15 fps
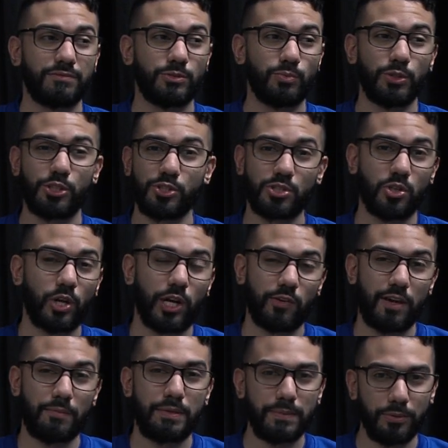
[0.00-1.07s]
We're just going
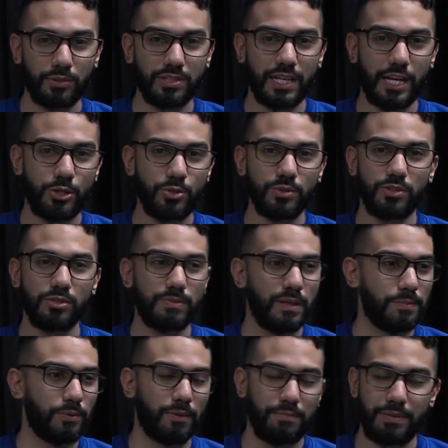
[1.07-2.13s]
around people's schedules,
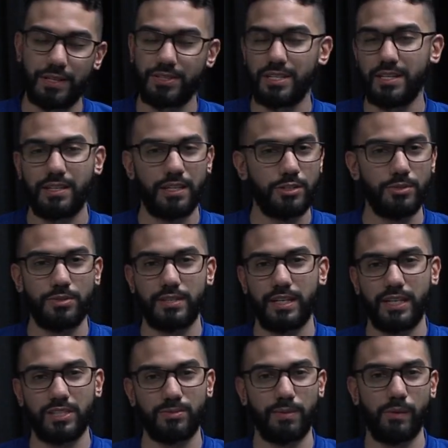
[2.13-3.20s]
people are busy, they do
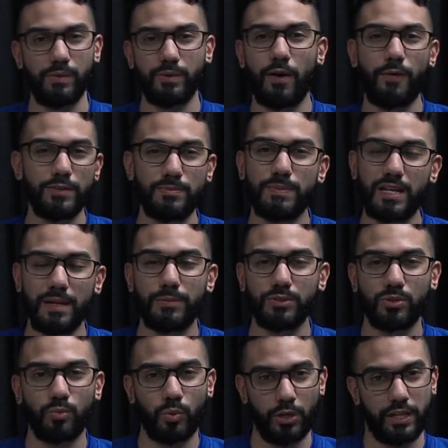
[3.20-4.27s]
things, but we've always been able
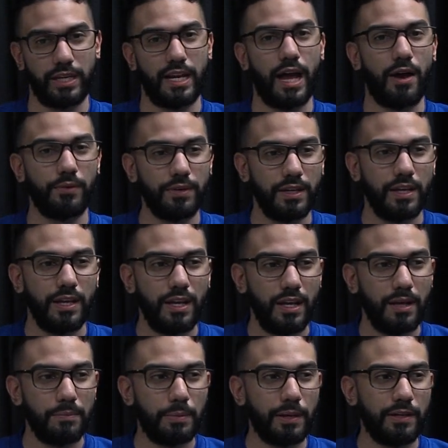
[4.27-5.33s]
to work it out.
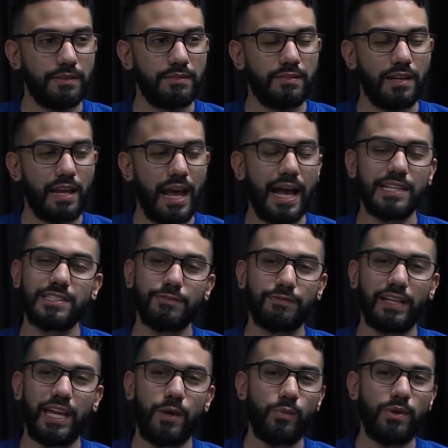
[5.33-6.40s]
But as of
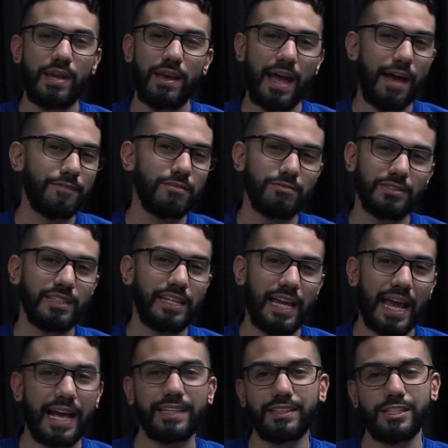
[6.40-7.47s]
late, we haven't really
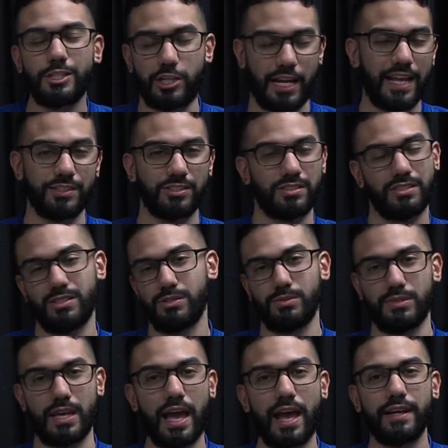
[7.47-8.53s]
had the chance to do
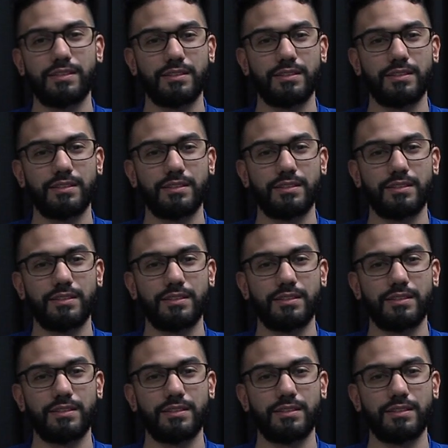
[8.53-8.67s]
that.